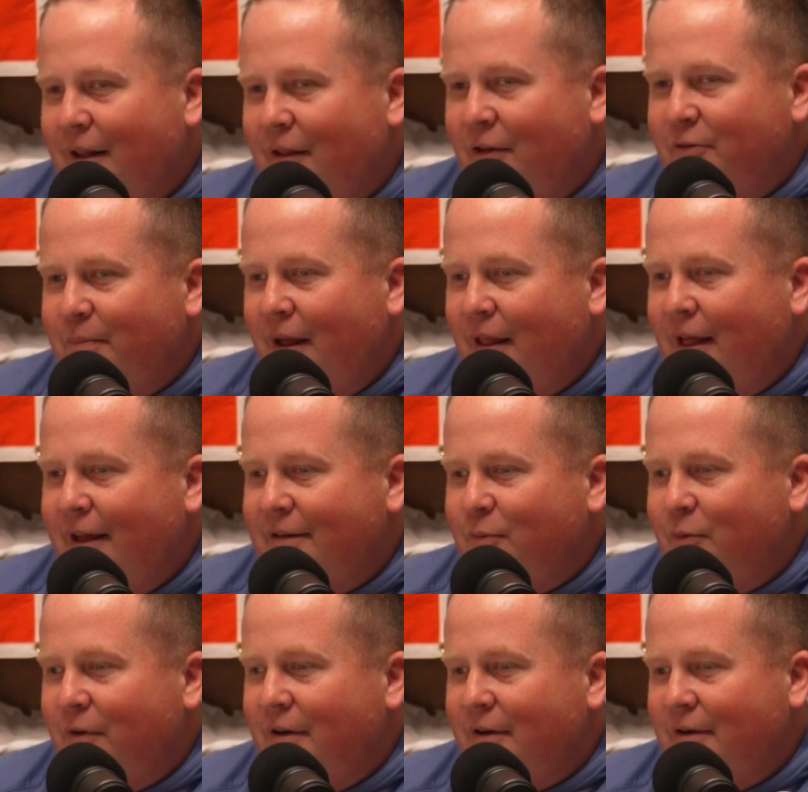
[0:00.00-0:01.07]
lost my
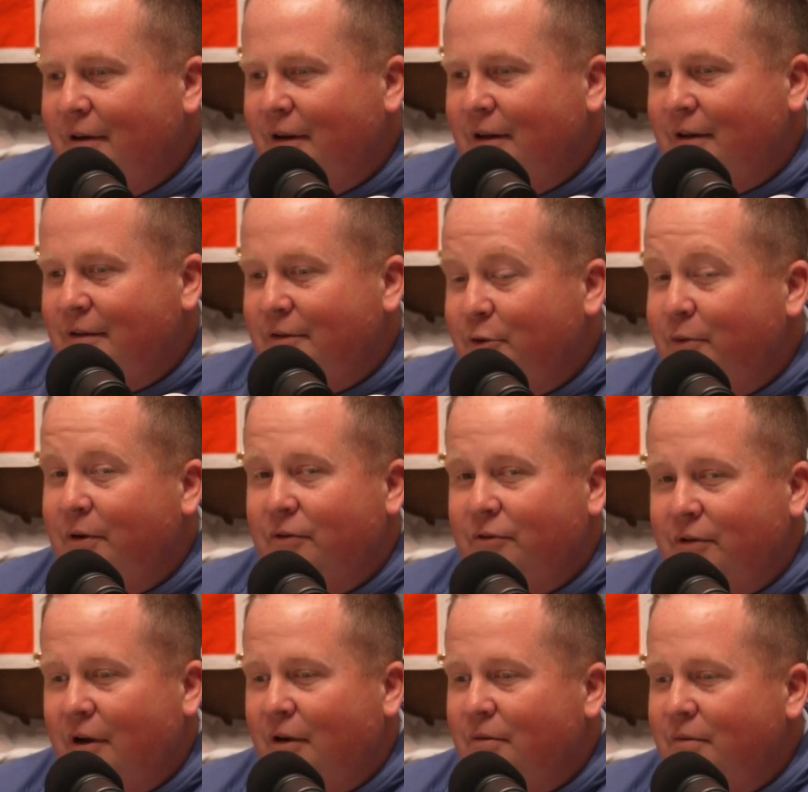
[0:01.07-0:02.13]
last one 2 years
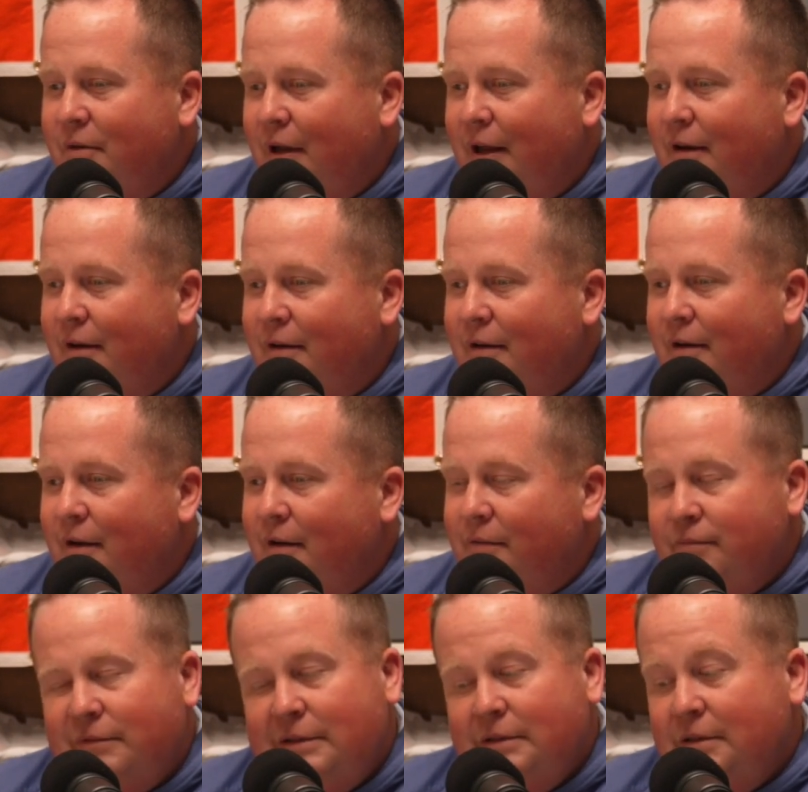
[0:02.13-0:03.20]
ago, and
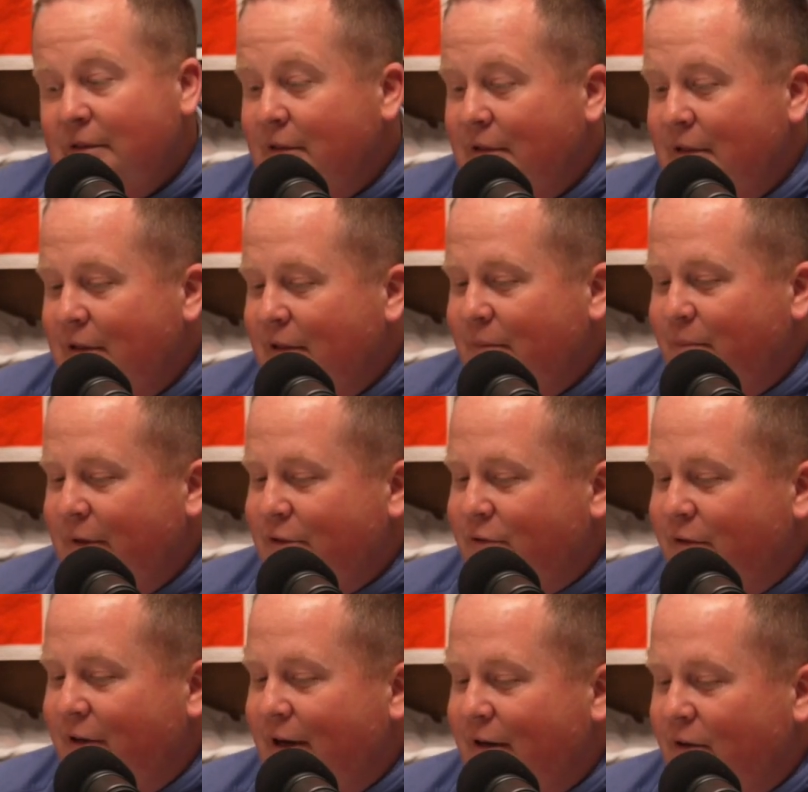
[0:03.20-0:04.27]
miss
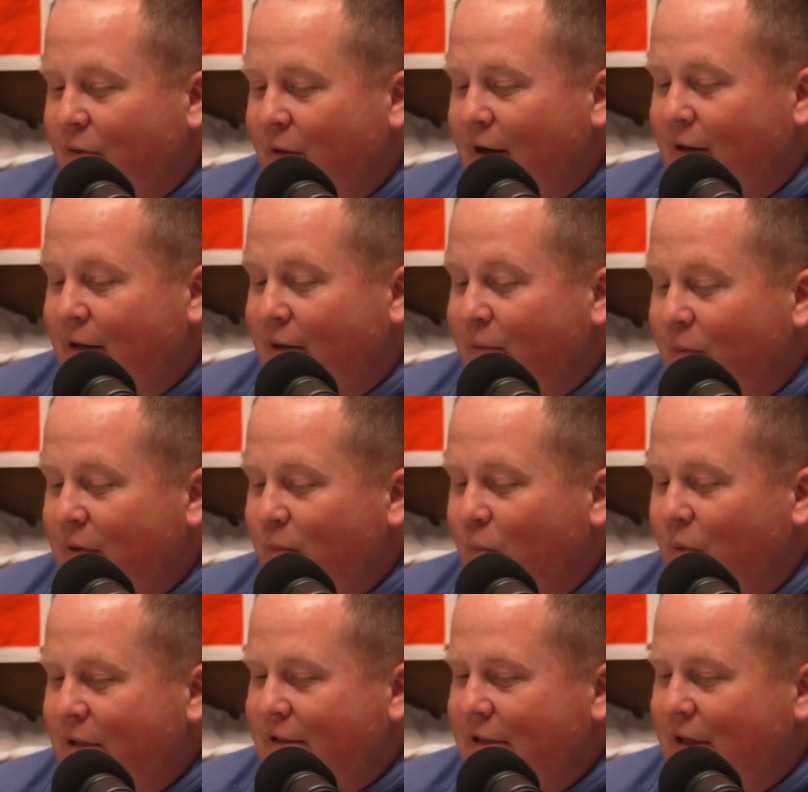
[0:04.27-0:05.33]
her greatly.
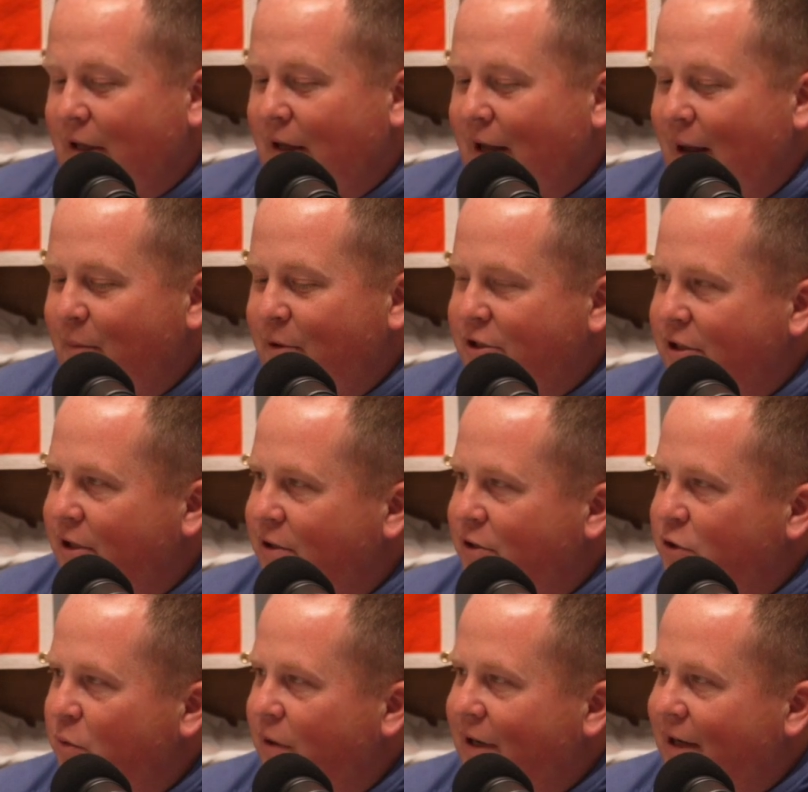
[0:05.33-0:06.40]
What? How much do you
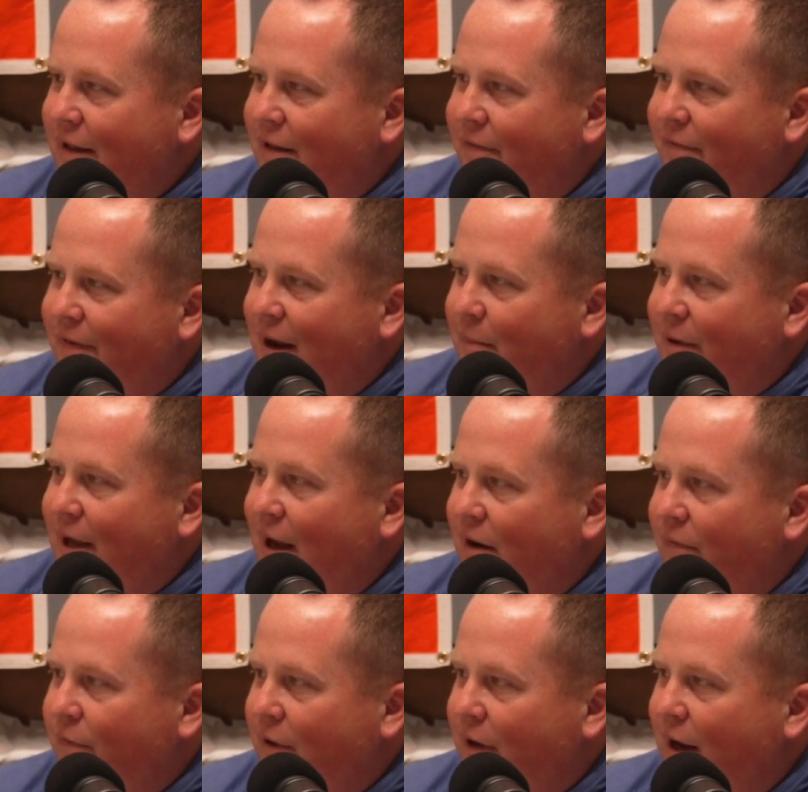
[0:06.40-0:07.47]
enjoy getting the family out
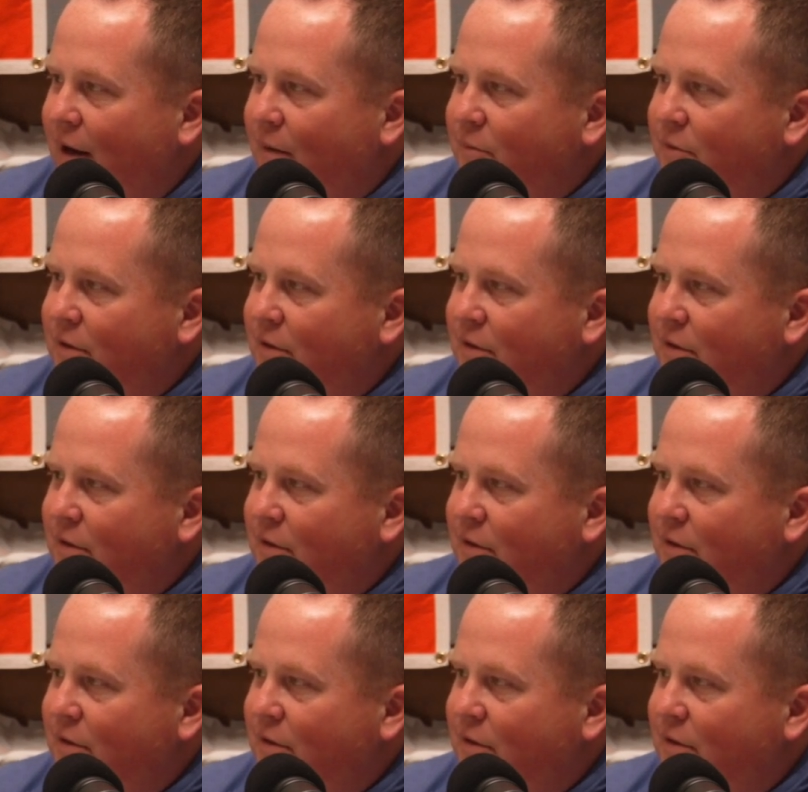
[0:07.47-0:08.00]
here for games?